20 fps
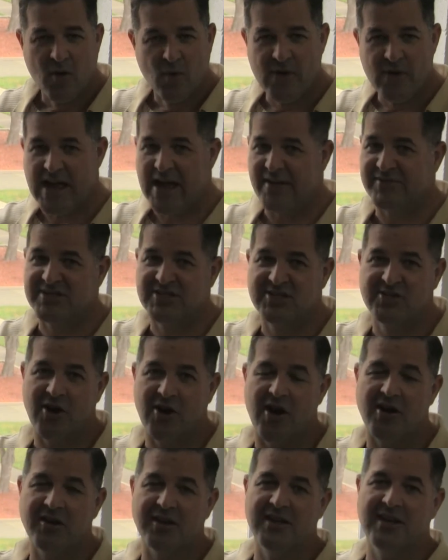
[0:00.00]
We have
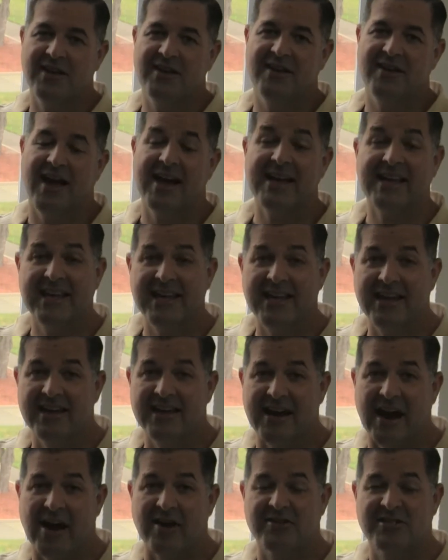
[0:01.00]
started,
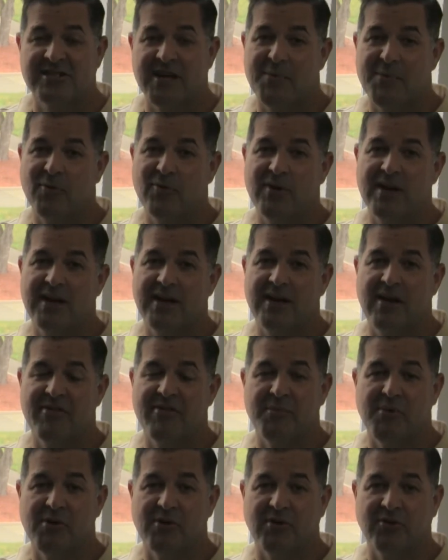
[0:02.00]
again, our summer reading of the
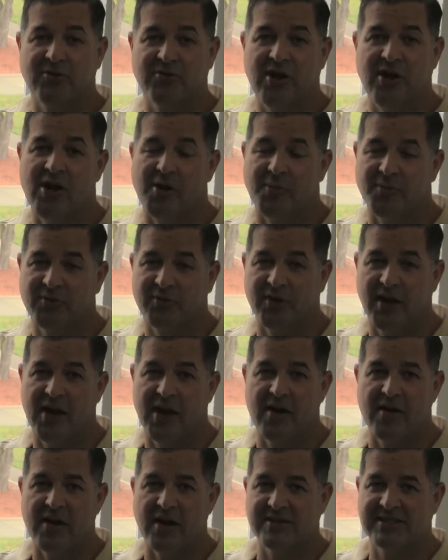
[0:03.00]
book of Psalms,
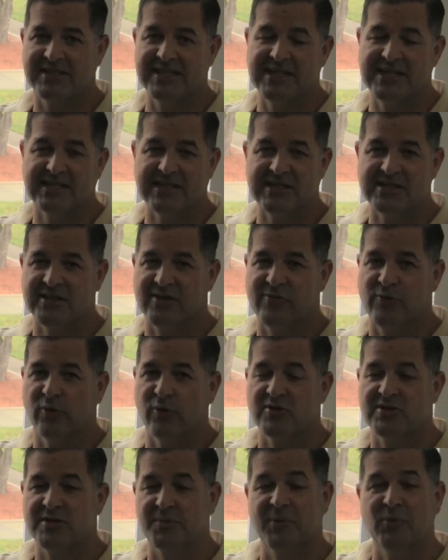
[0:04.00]
our seasons of
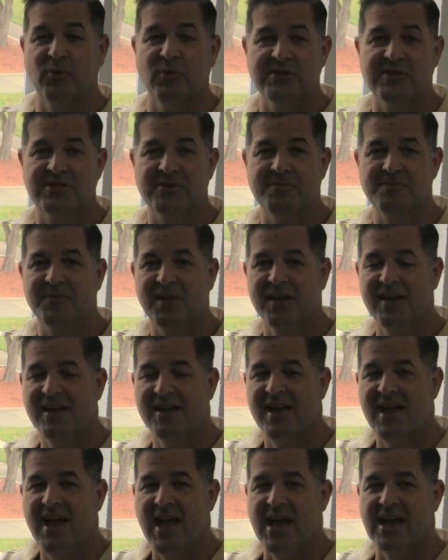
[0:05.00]
worship and wisdom.
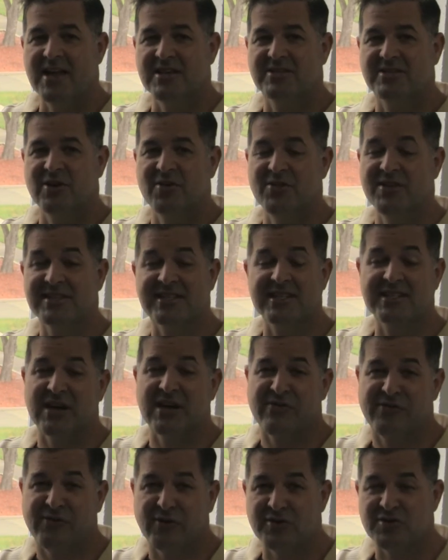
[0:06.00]
And so this is our
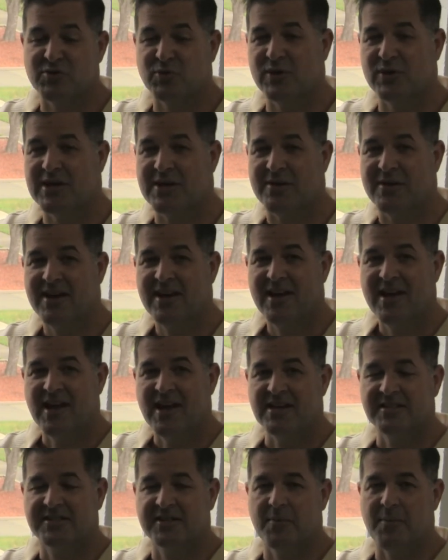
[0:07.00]
first week,
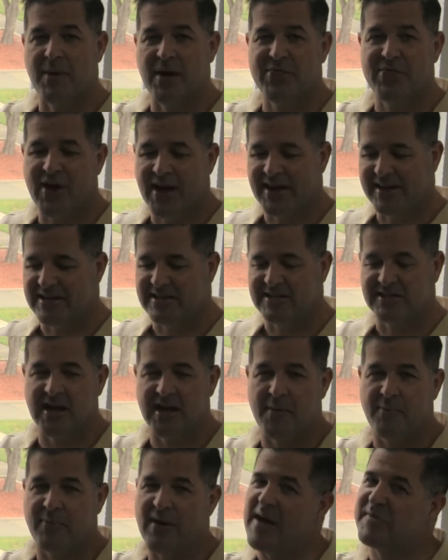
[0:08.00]
And so my thought is
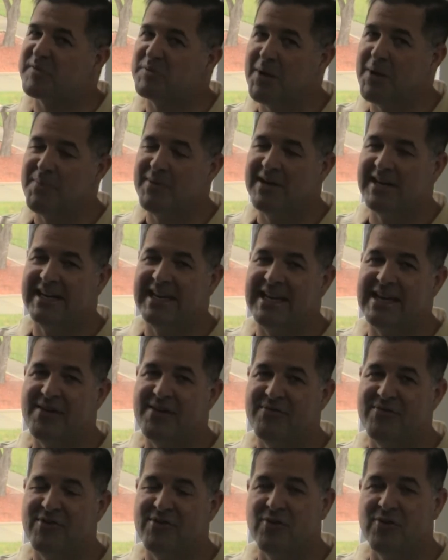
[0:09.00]
to perhaps maybe to
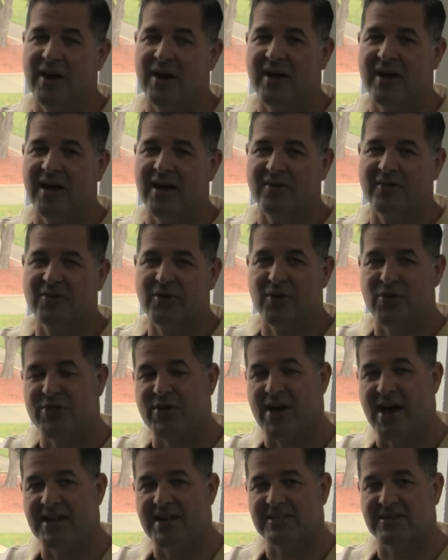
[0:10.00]
give you a little
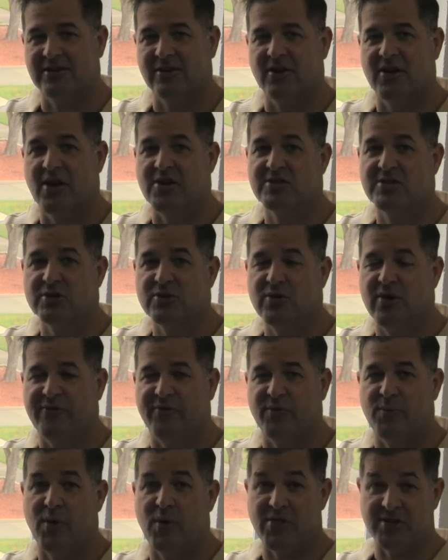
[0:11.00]
thoughts or two
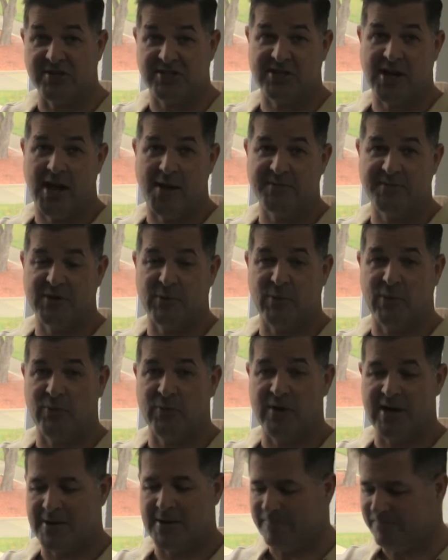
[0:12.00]
from one of the Psalms that we're
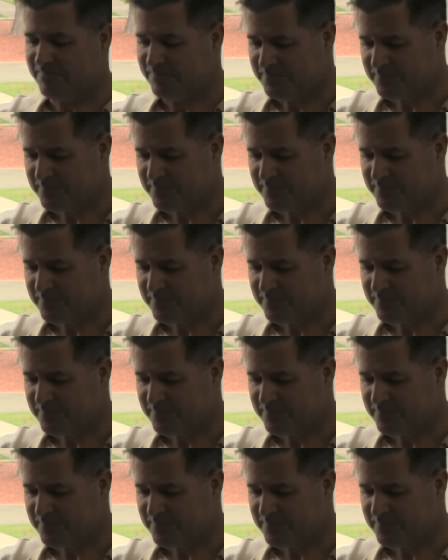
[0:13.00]
reading.